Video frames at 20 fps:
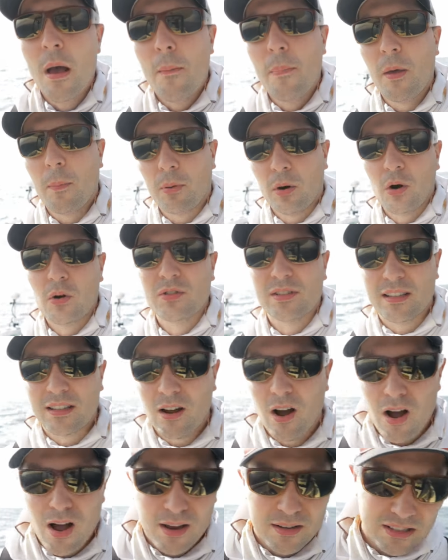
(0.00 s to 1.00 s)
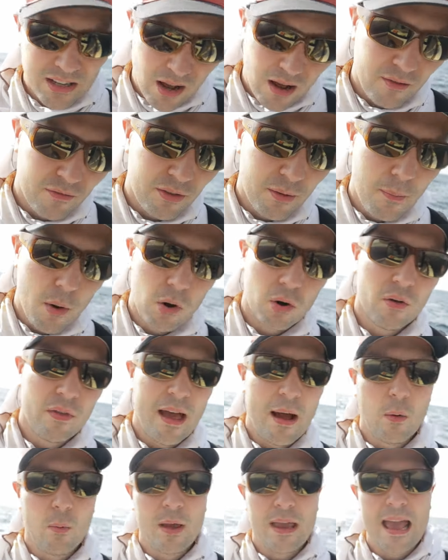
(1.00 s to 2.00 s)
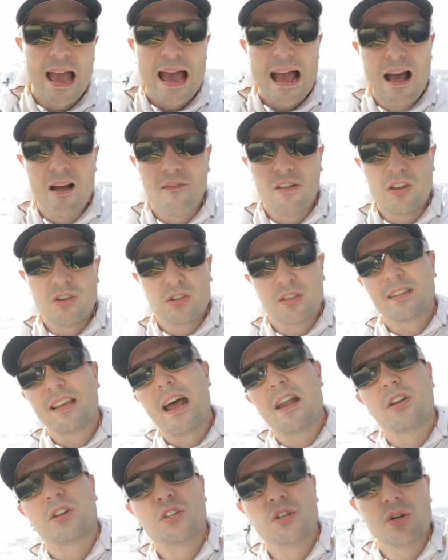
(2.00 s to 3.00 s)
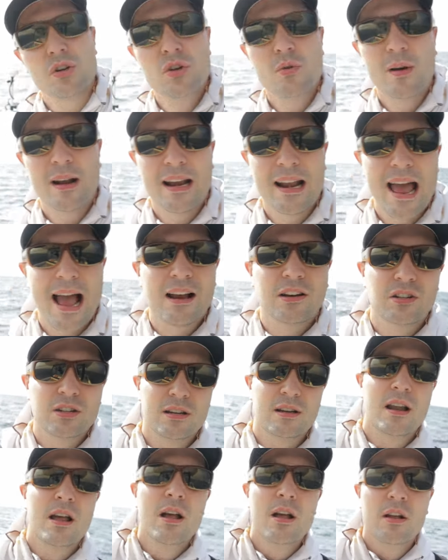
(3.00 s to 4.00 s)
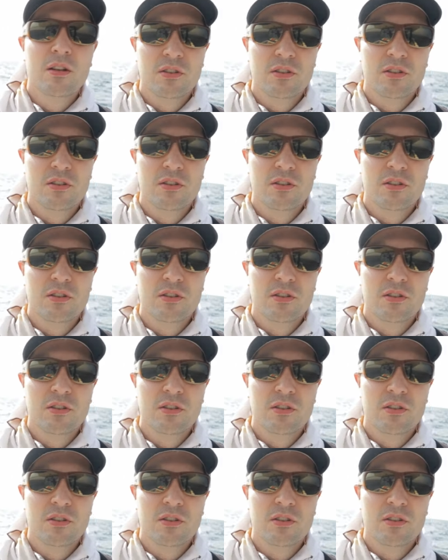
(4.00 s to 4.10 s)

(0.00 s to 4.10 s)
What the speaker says: the pros and cons of the motor that we have and just kind of show you it in action